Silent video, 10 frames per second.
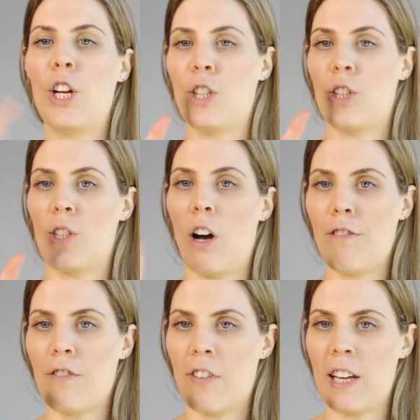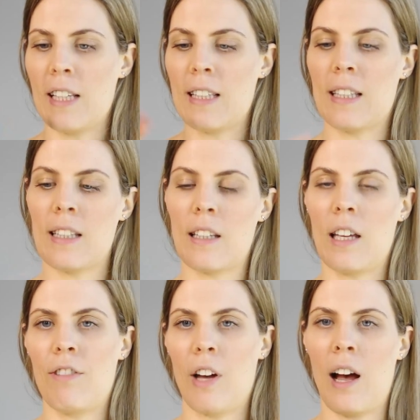Soft fist.
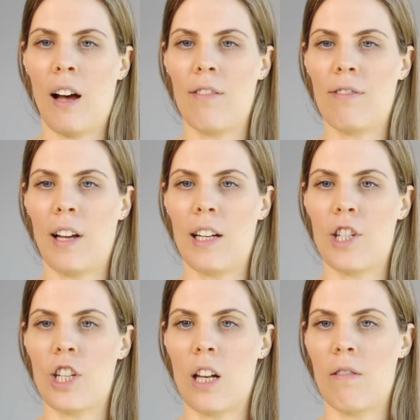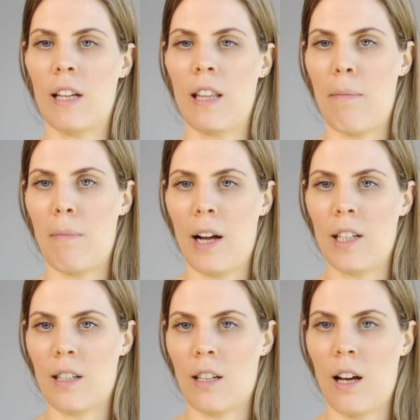If you have any jewelry that
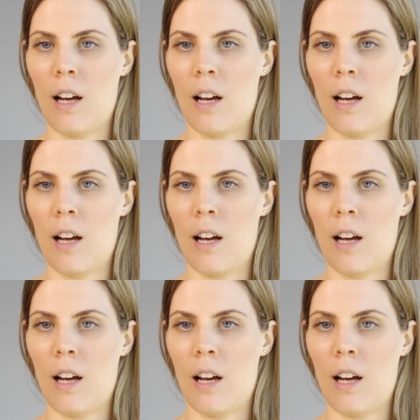might